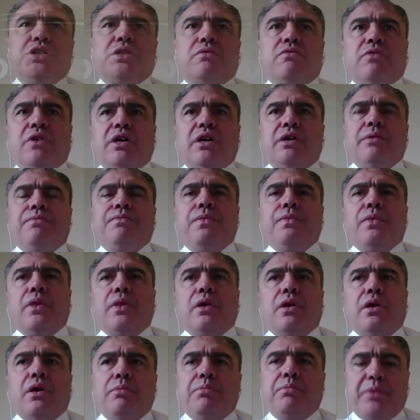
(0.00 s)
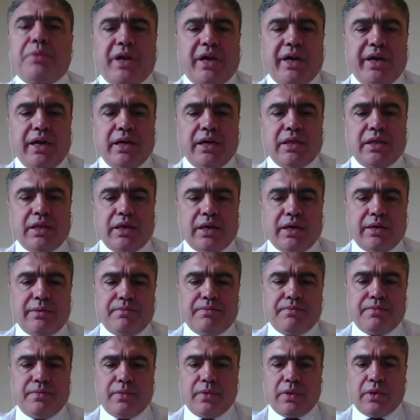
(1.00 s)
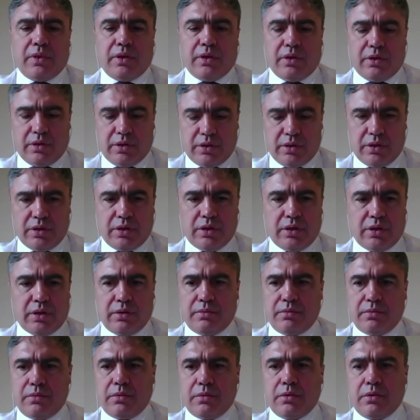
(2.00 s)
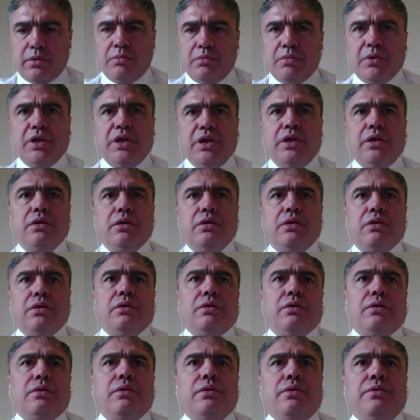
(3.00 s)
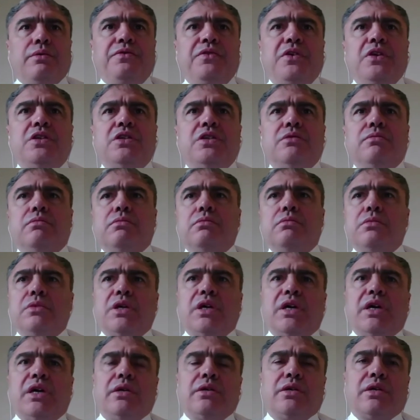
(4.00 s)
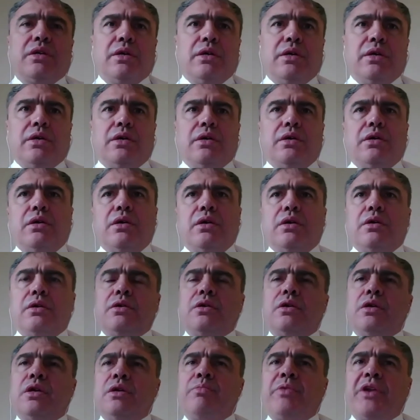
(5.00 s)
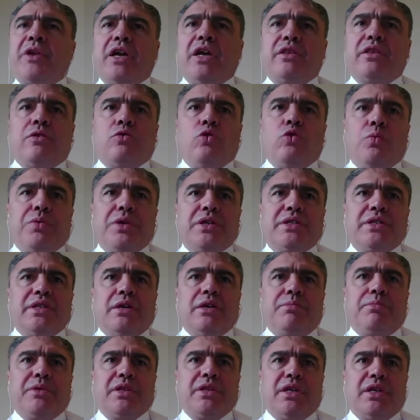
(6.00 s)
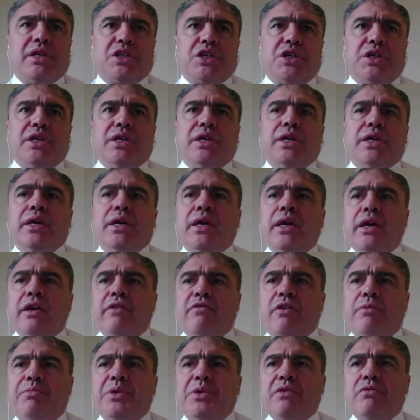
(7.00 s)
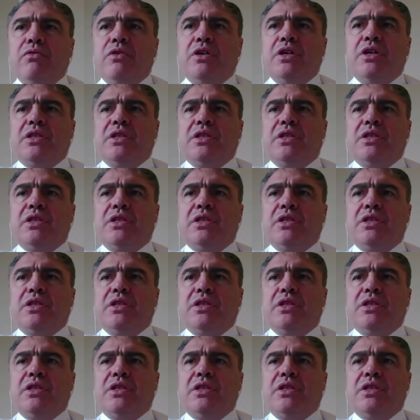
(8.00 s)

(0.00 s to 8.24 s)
are the advantages of our project? What do we see in the comprehensive offer? First